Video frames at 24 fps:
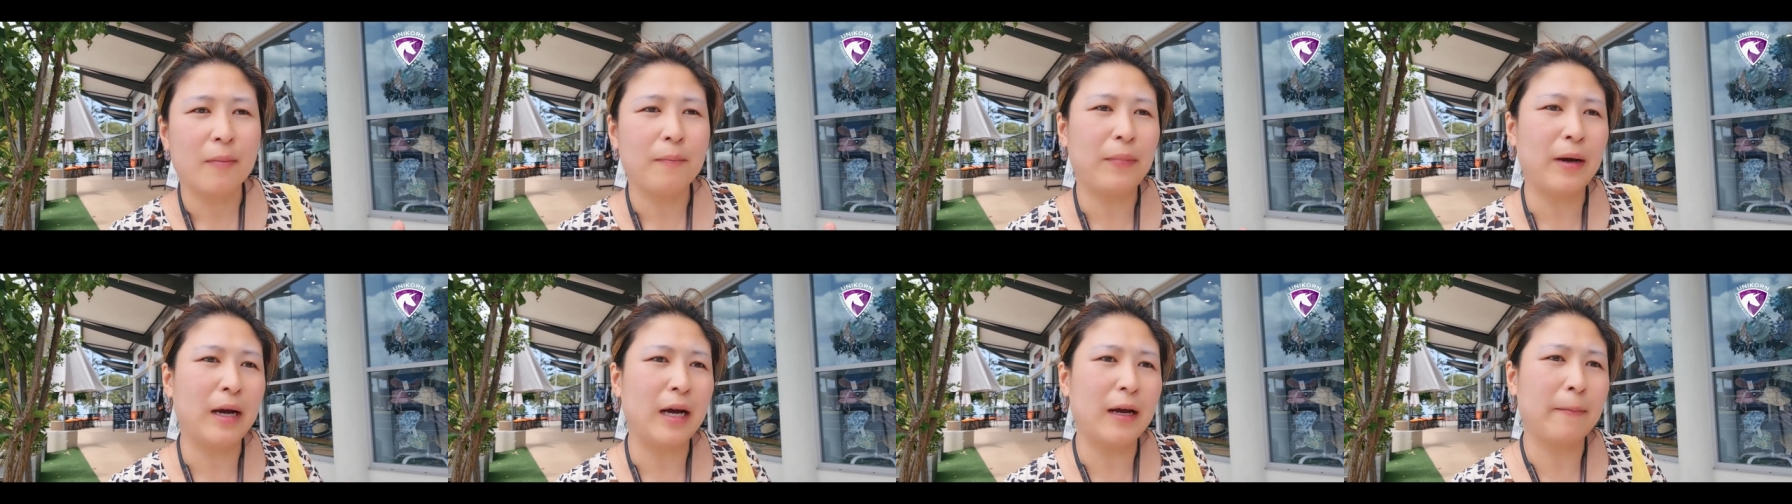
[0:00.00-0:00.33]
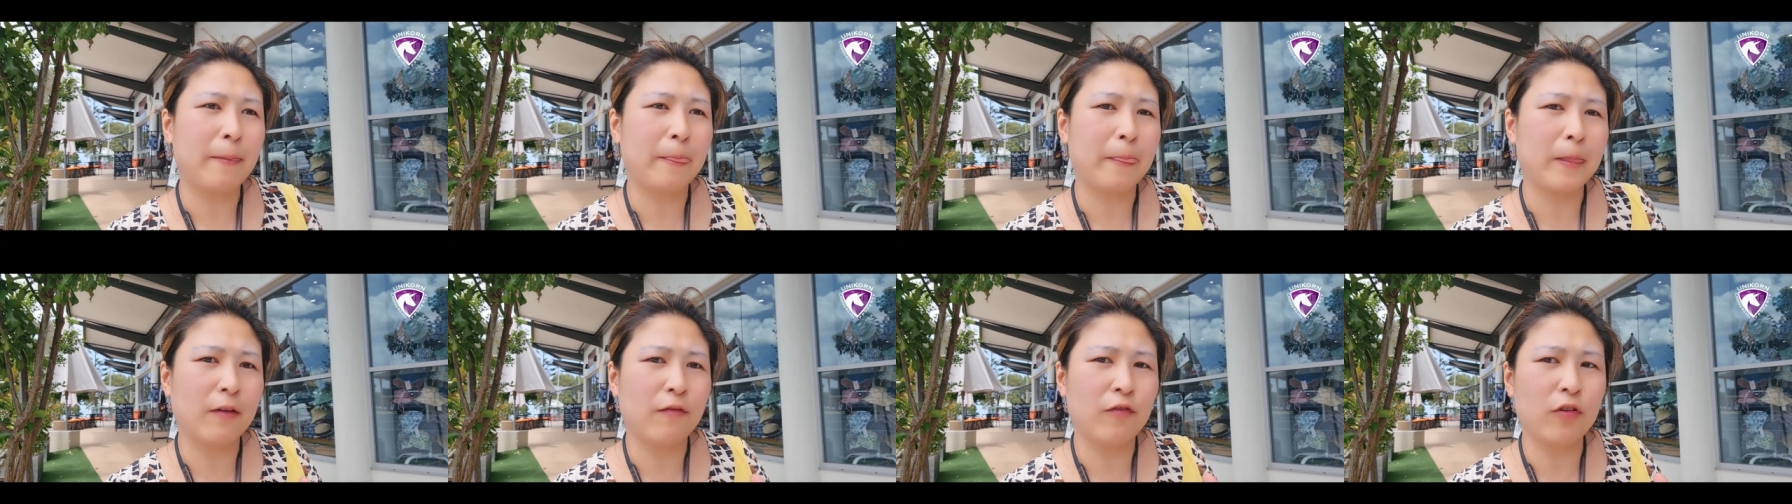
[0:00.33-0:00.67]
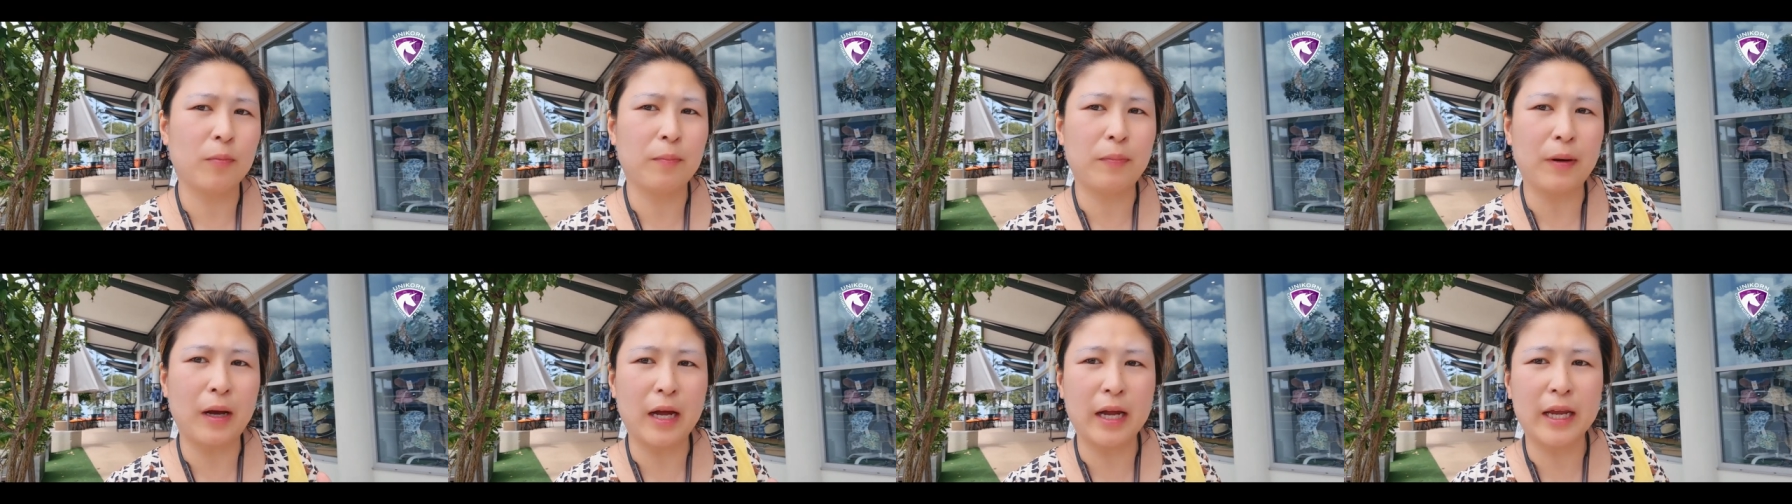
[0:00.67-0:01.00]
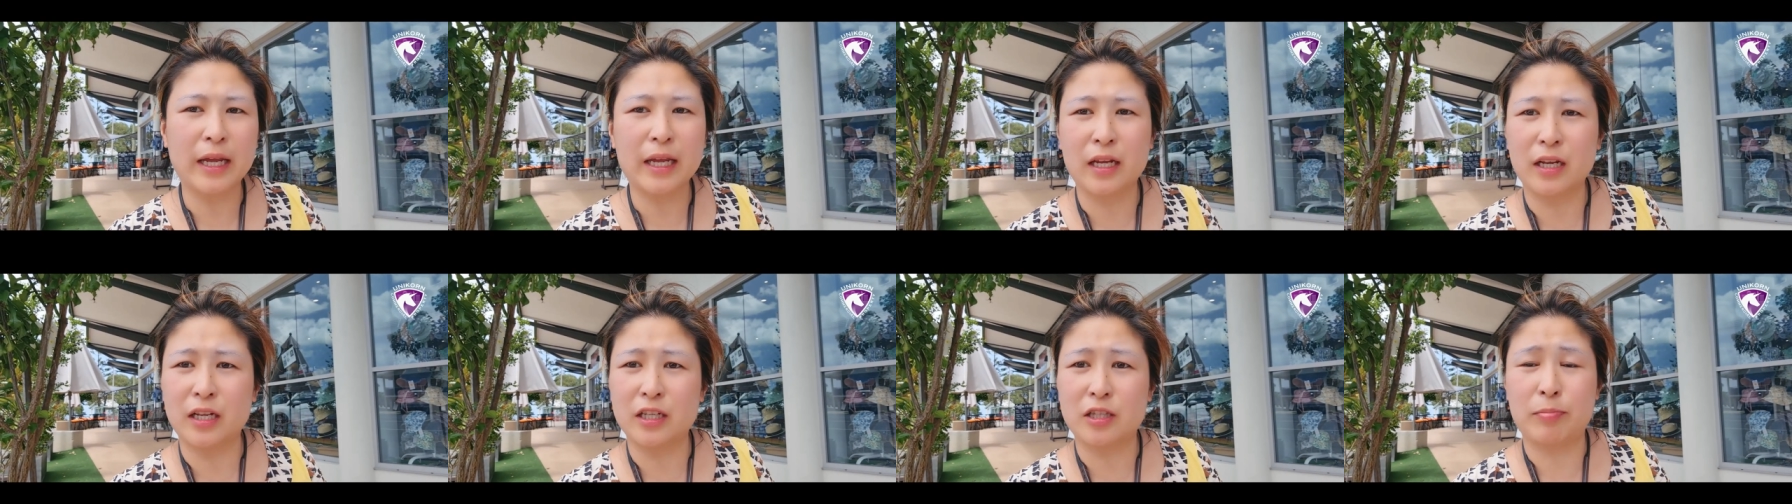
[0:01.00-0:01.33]
but if you're
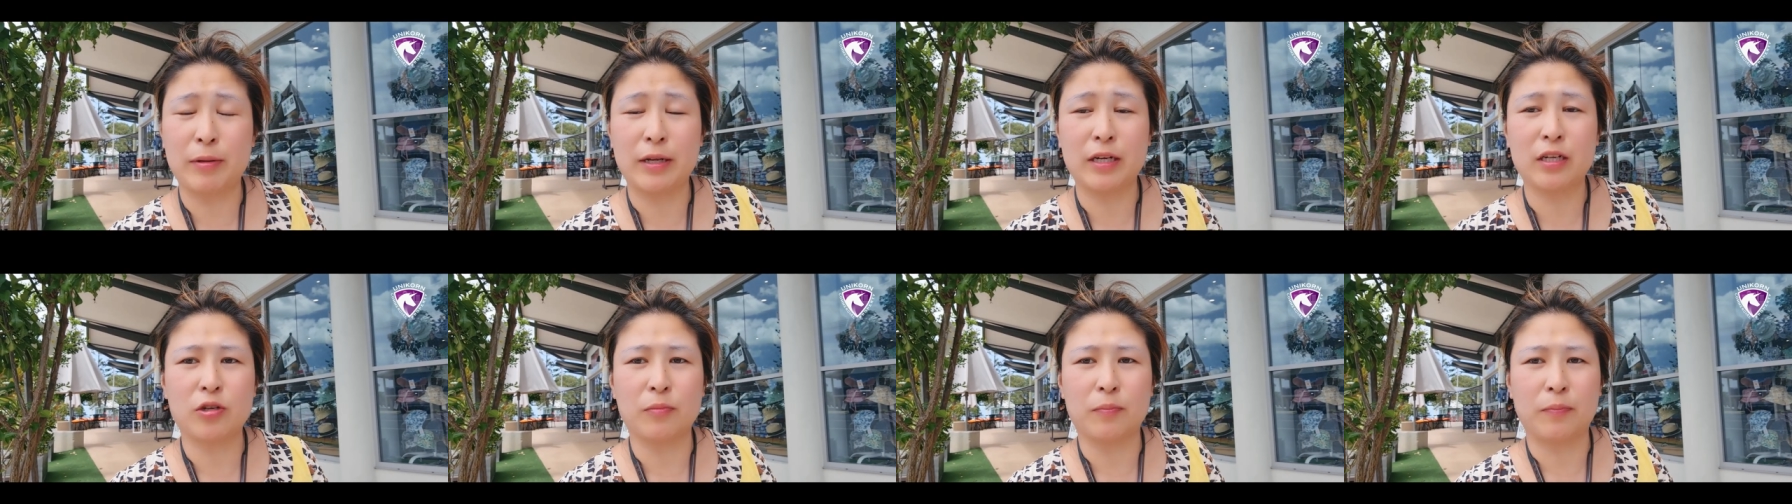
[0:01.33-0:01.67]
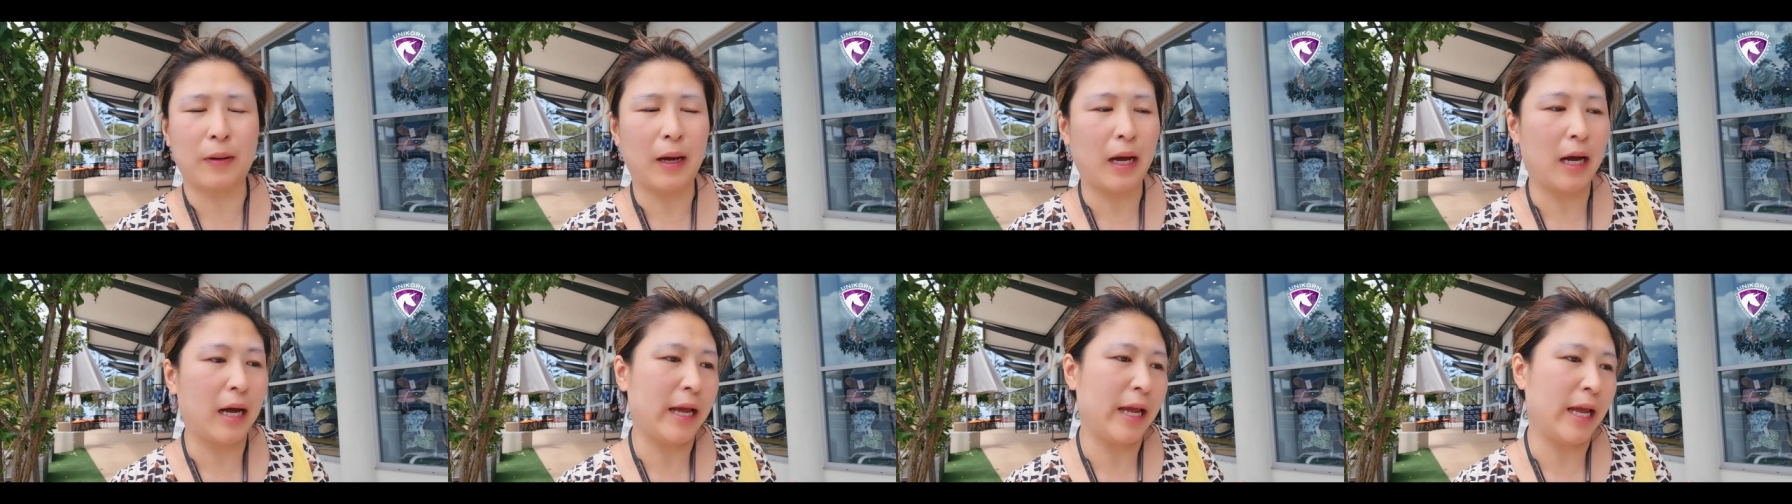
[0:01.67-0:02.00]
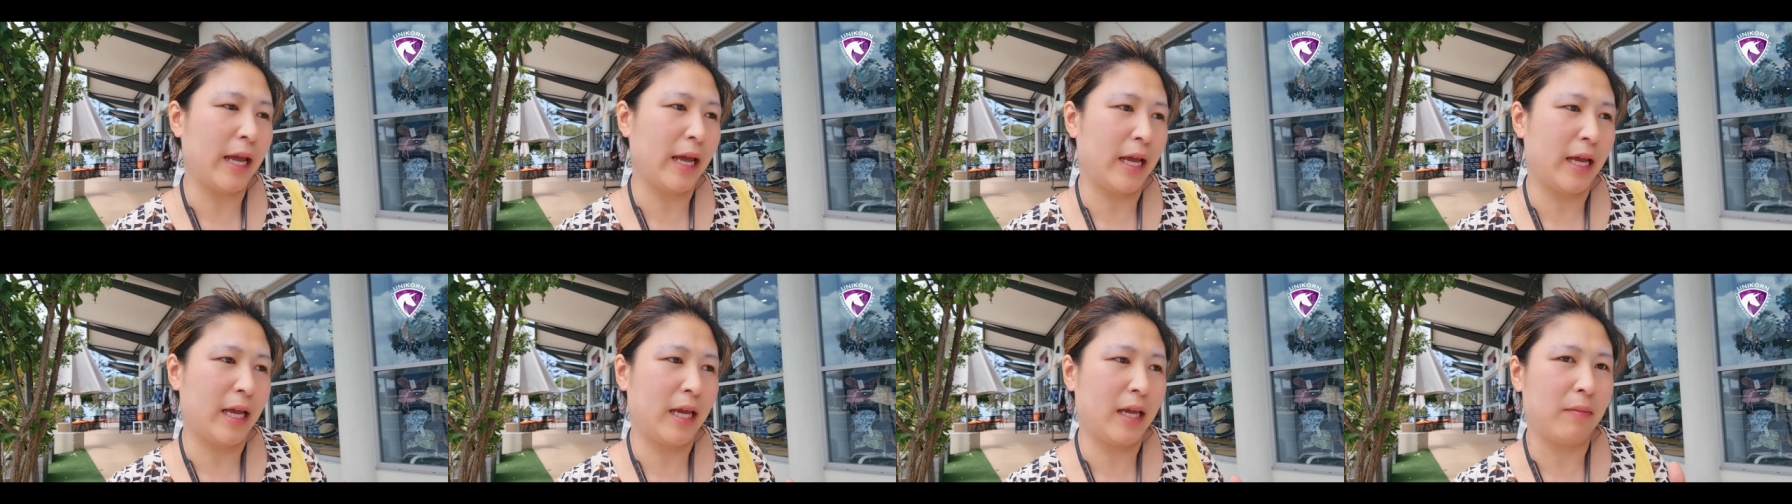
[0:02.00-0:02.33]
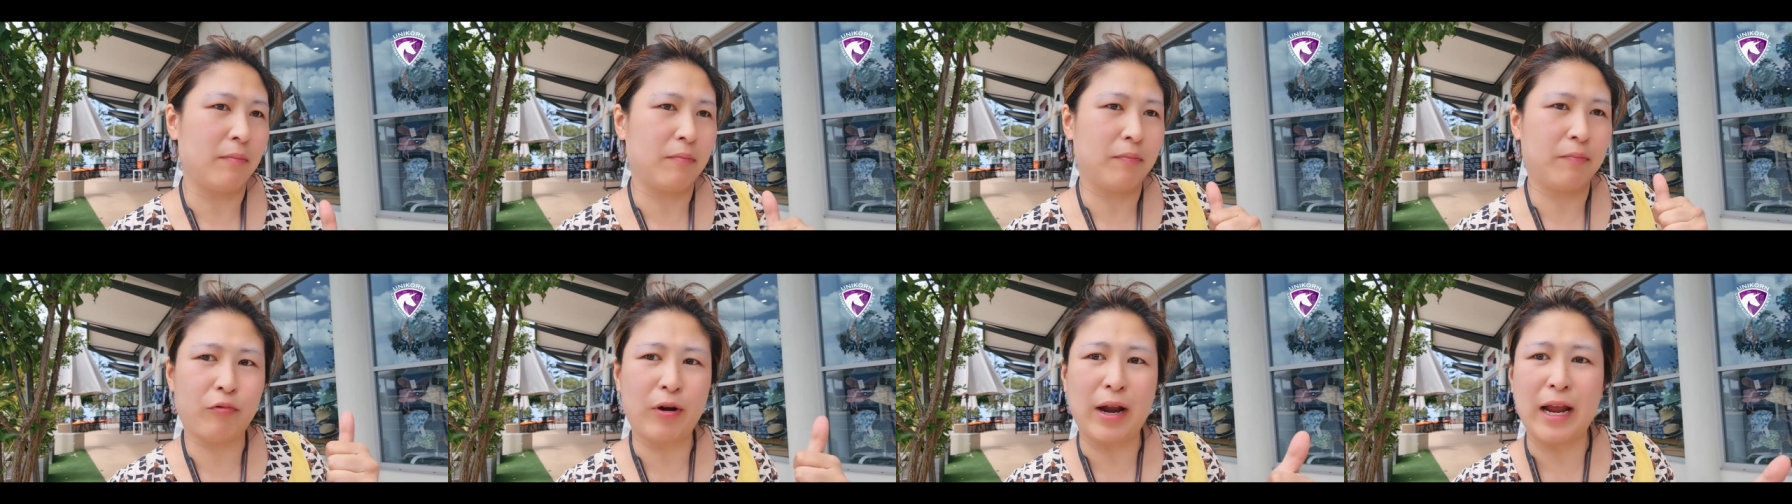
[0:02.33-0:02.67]
buying it, it's better to buy a
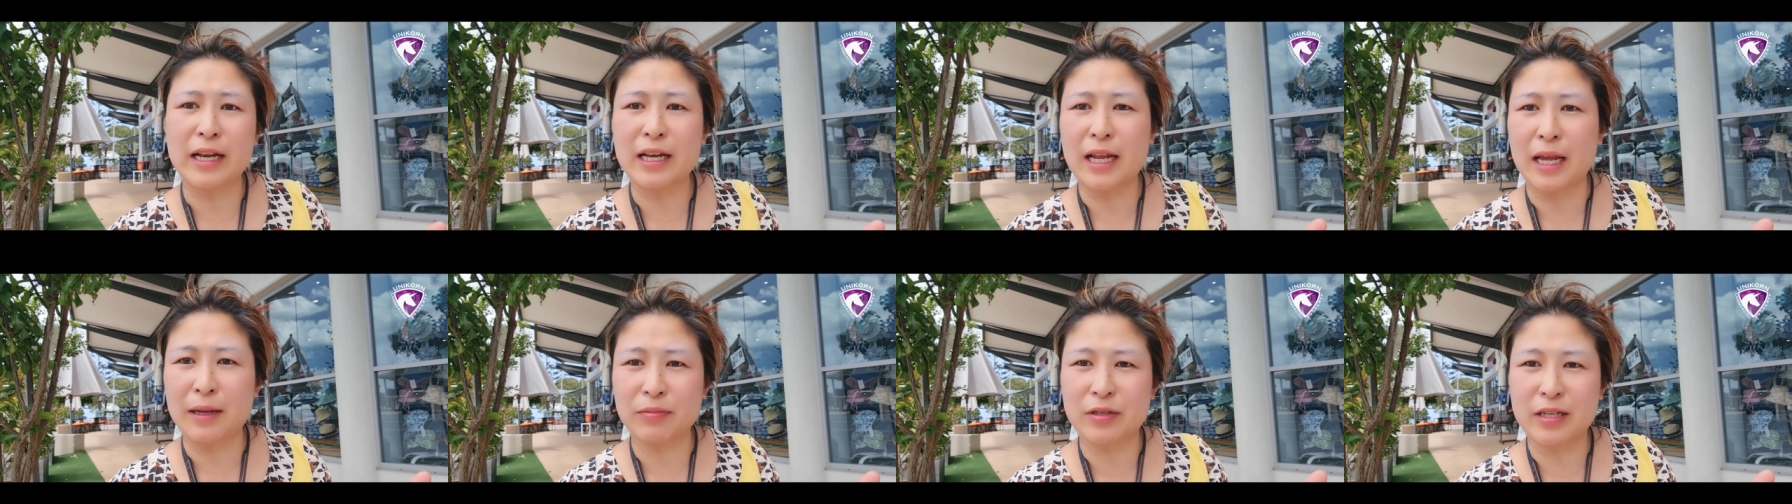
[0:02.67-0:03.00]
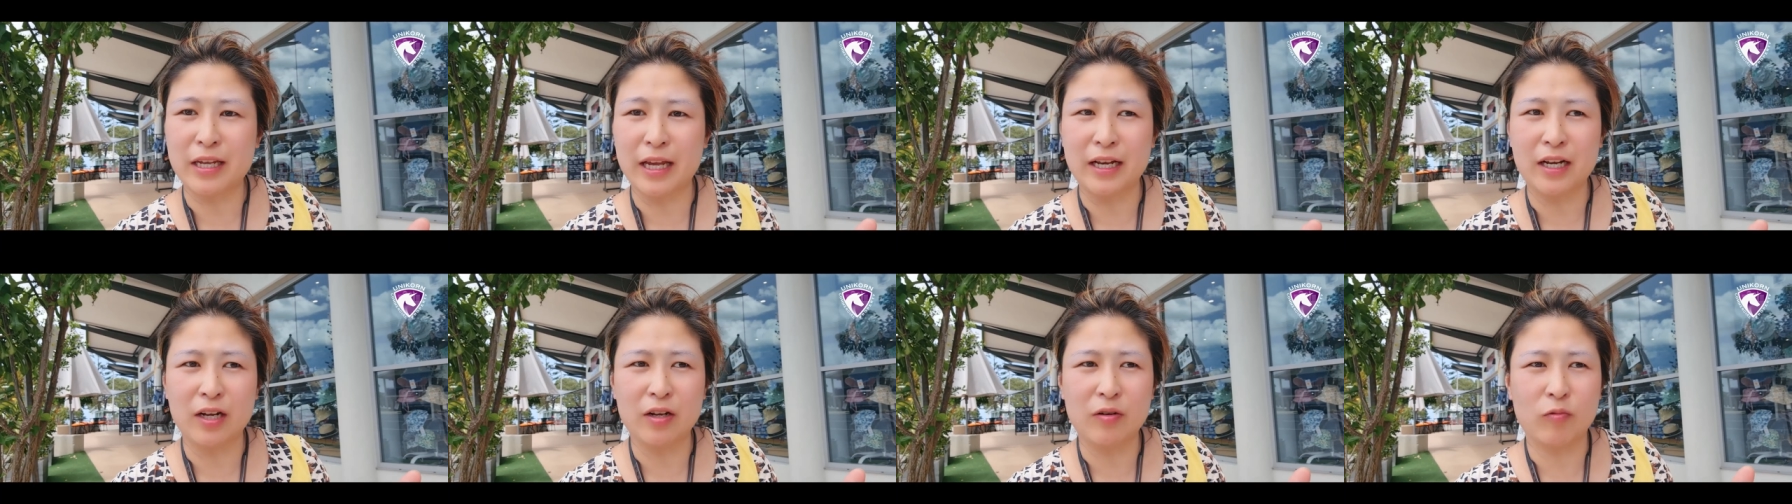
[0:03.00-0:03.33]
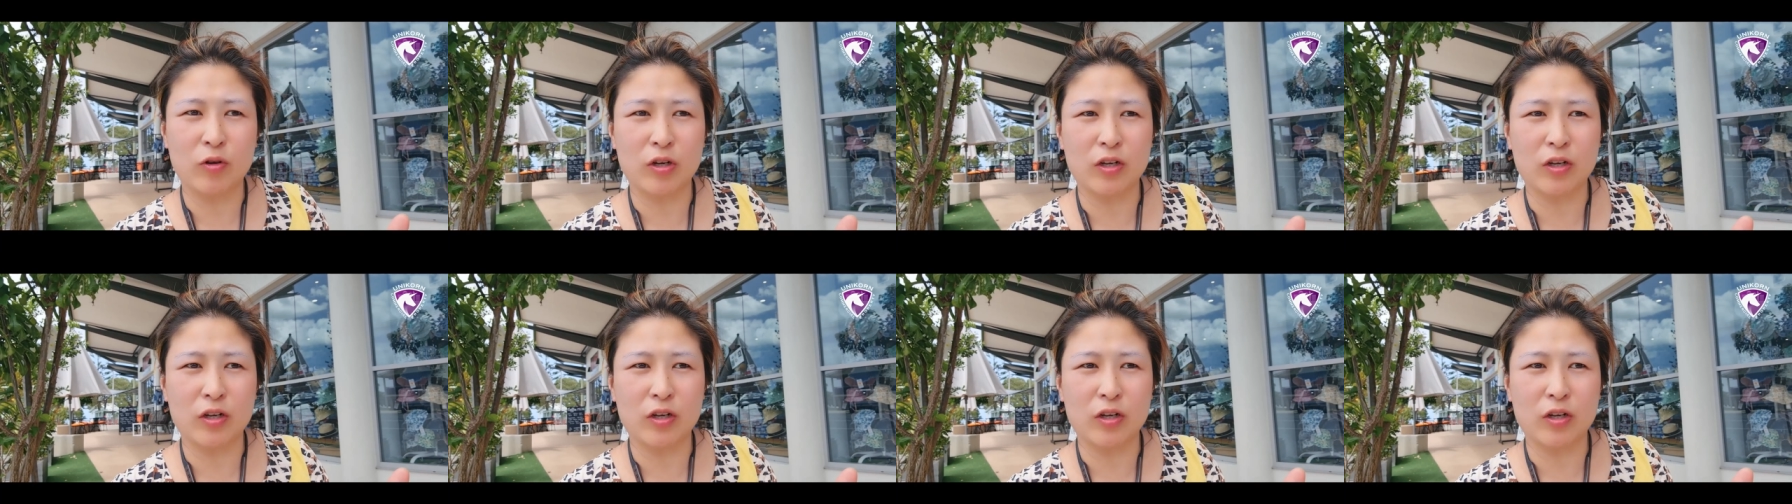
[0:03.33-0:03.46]
brand name tenant,